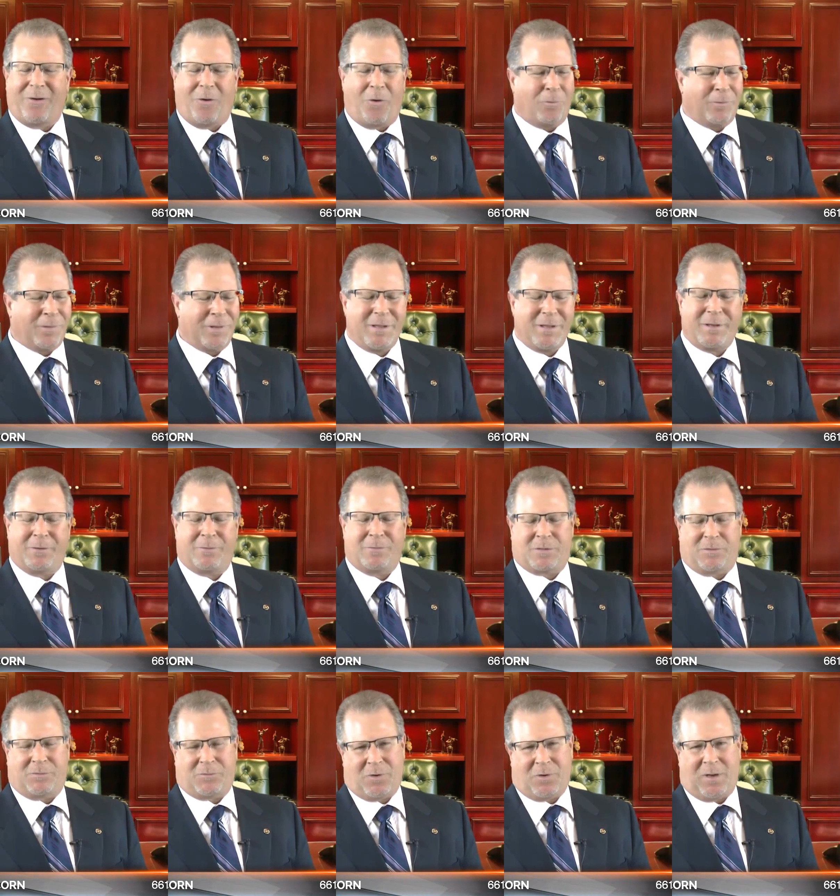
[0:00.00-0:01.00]
Only
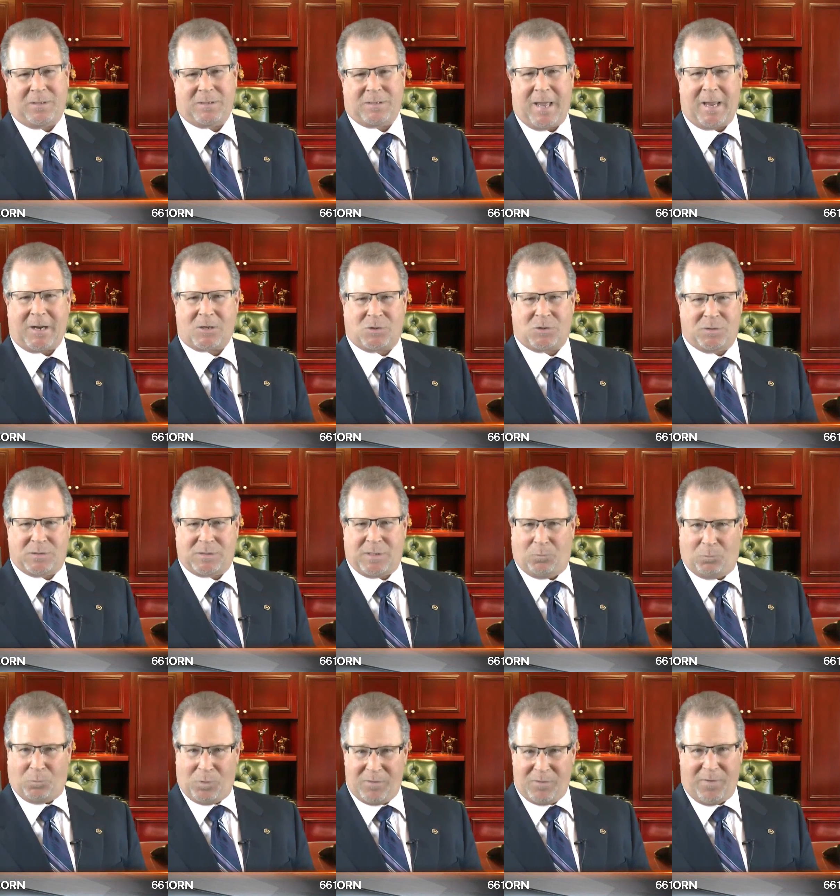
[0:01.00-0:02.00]
years of transactions
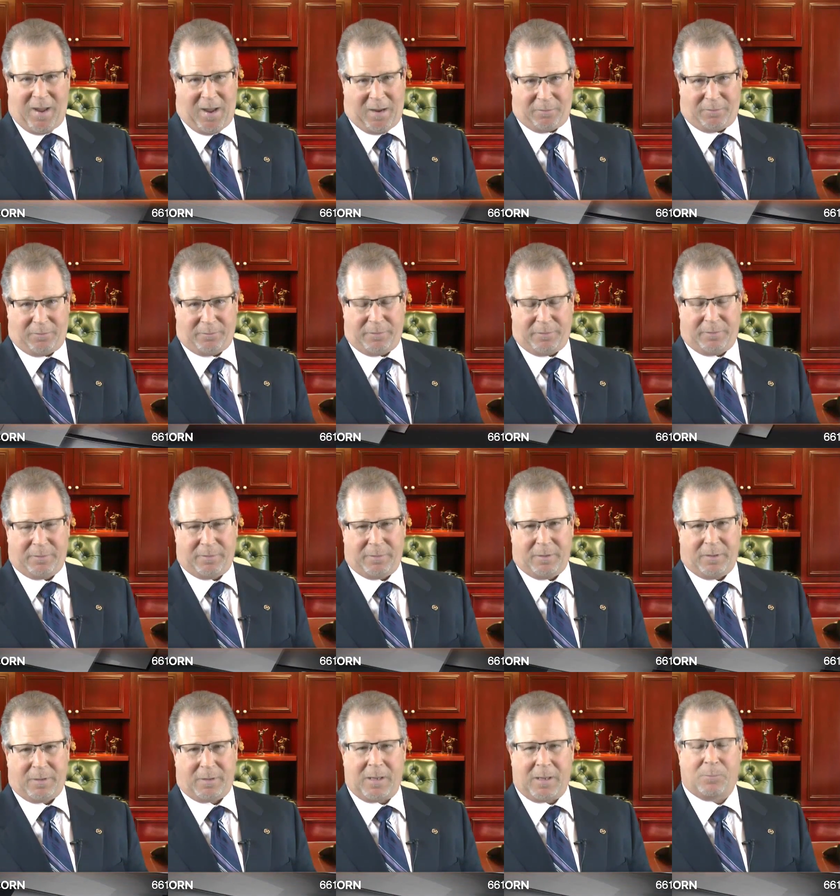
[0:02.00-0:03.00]
that we've handled
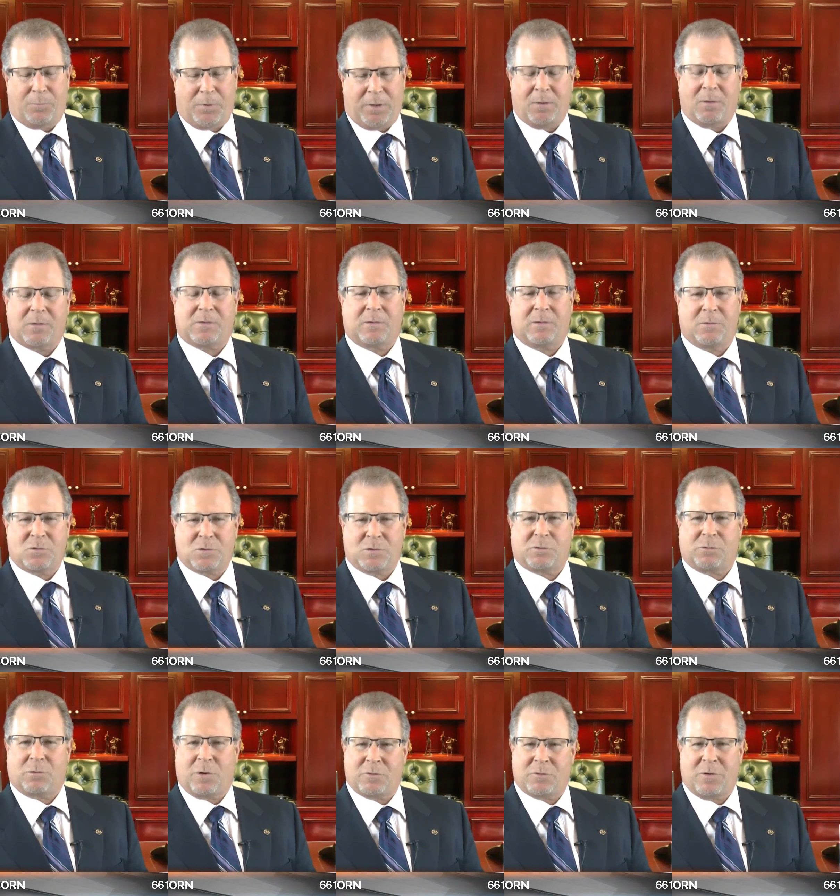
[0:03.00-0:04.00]
can bring those
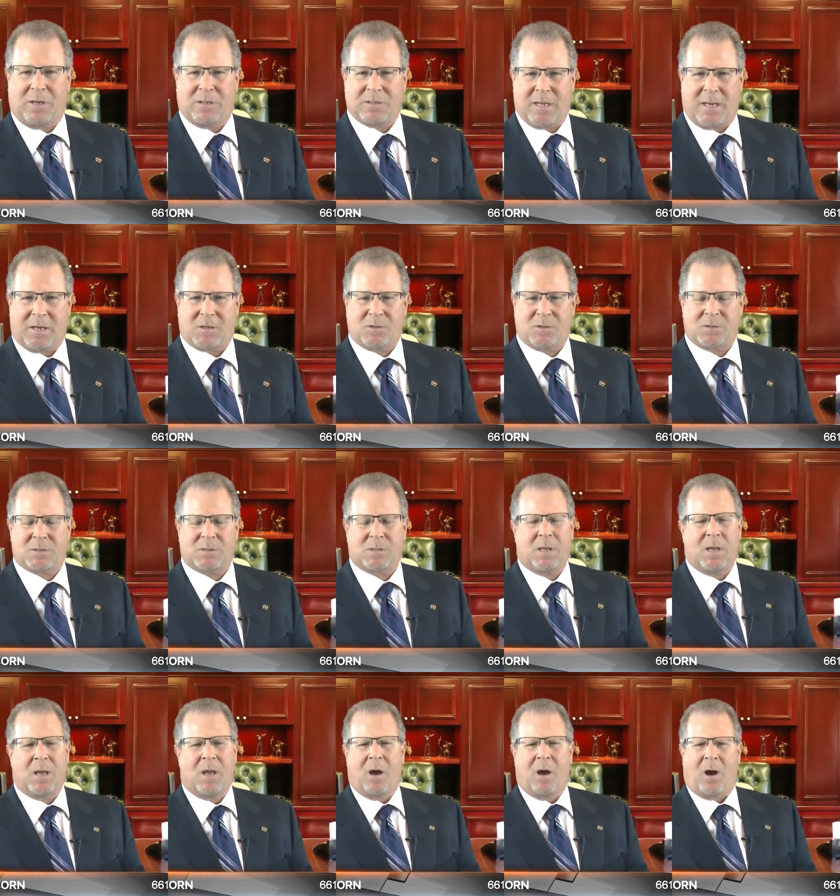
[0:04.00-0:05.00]
solutions to our transactions.
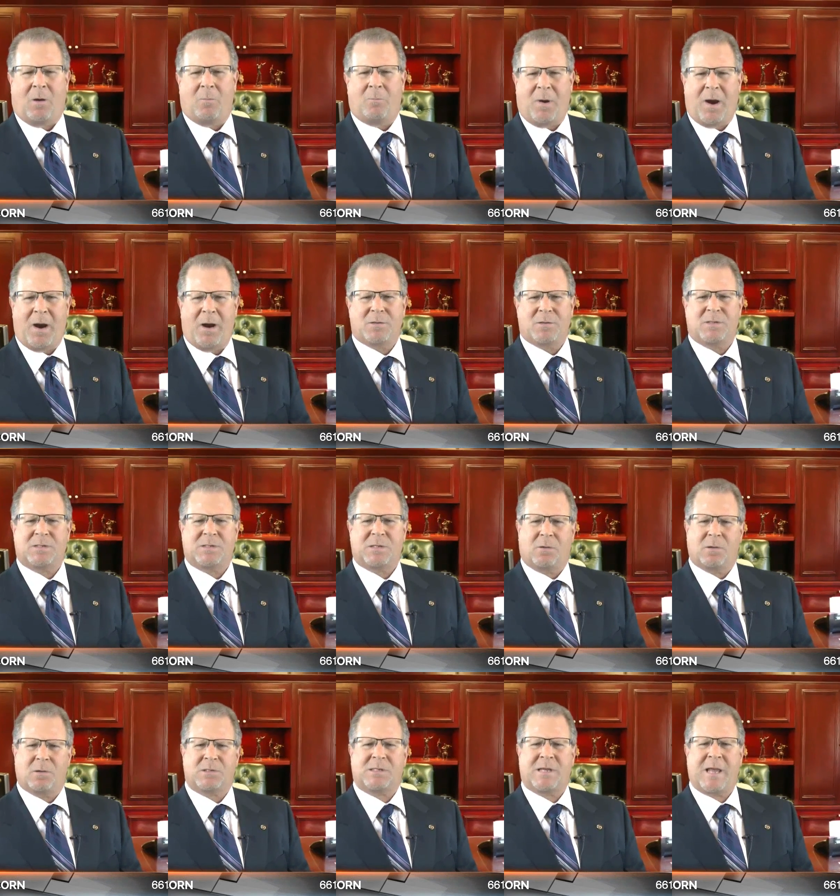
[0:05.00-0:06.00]
Our buyers and
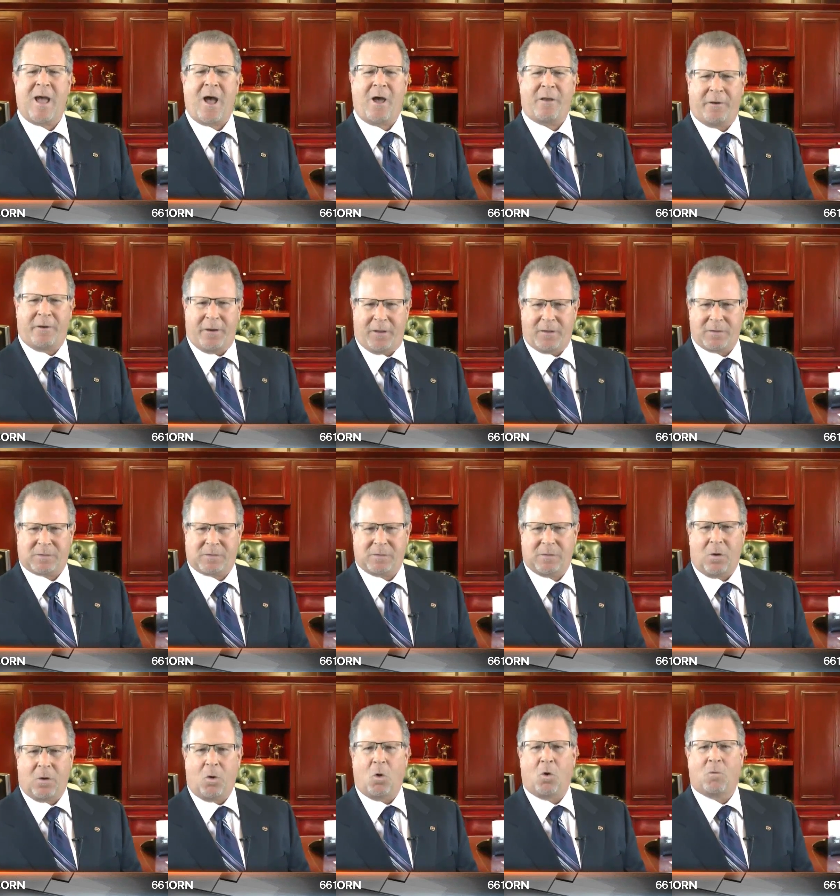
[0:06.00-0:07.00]
sellers count on us
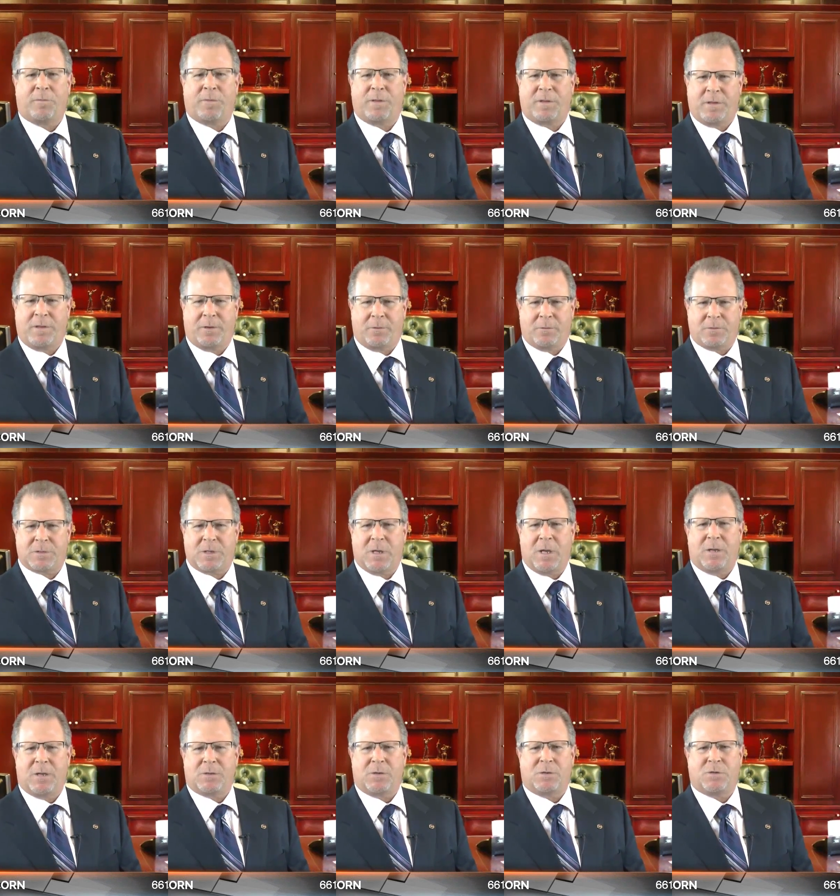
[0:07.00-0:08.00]
over the years
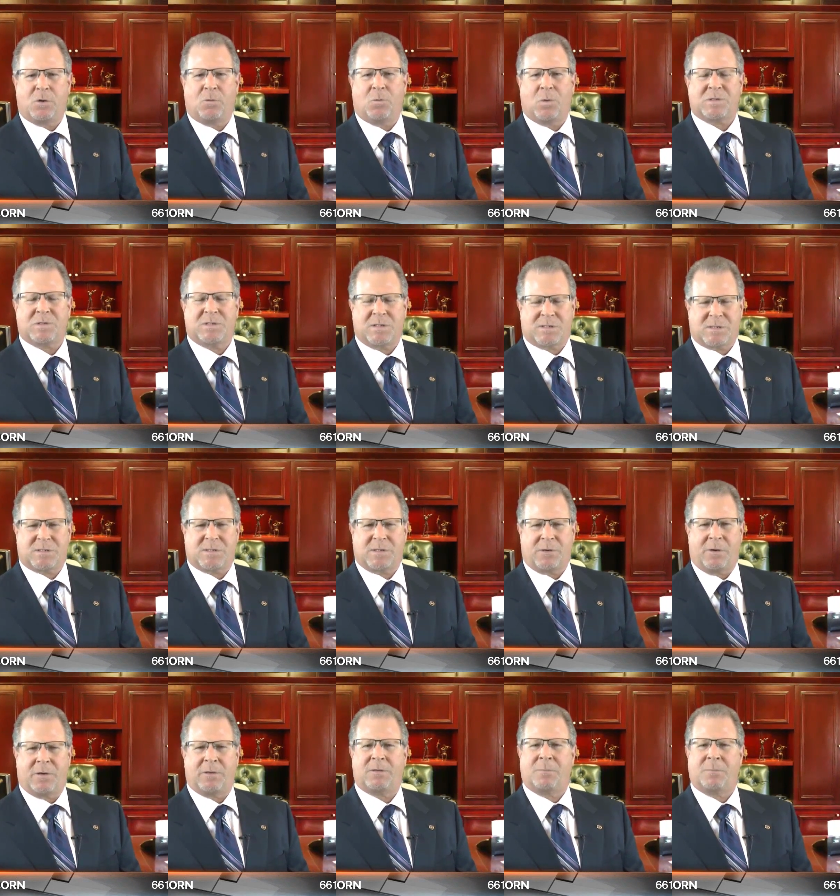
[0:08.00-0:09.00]
to do what's
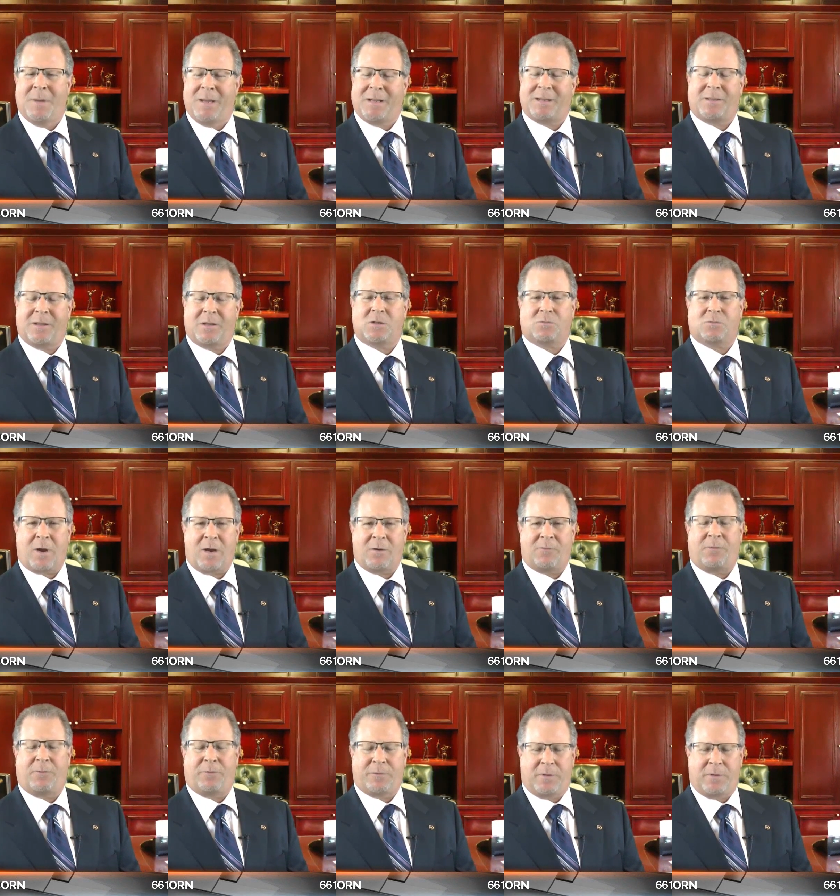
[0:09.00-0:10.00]
necessary to make things right
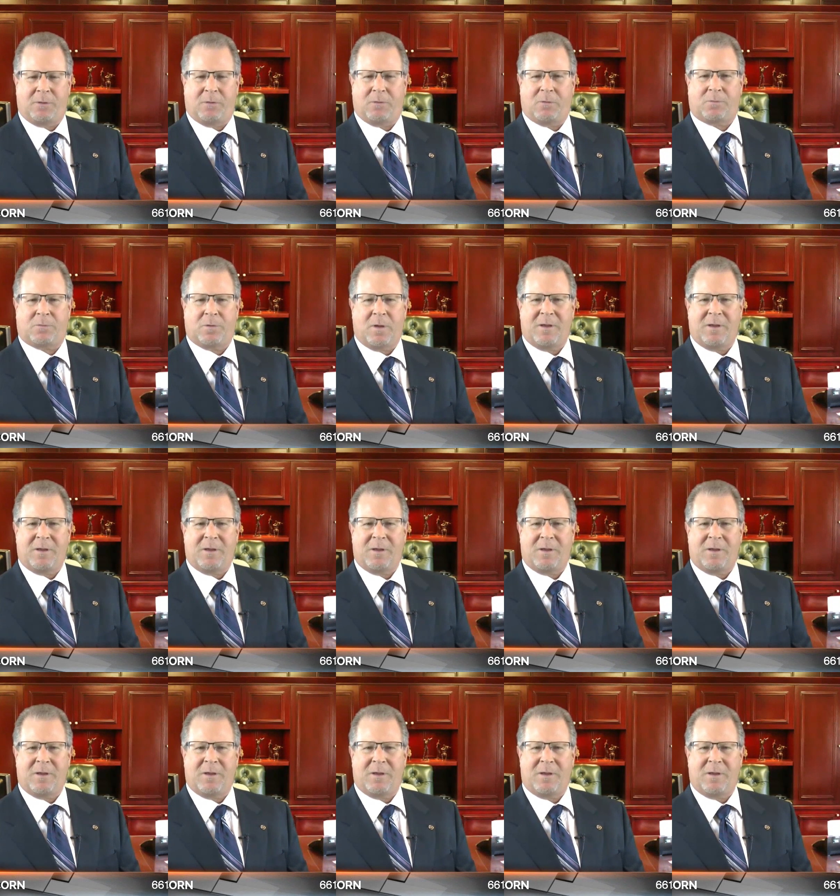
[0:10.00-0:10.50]
for their deals.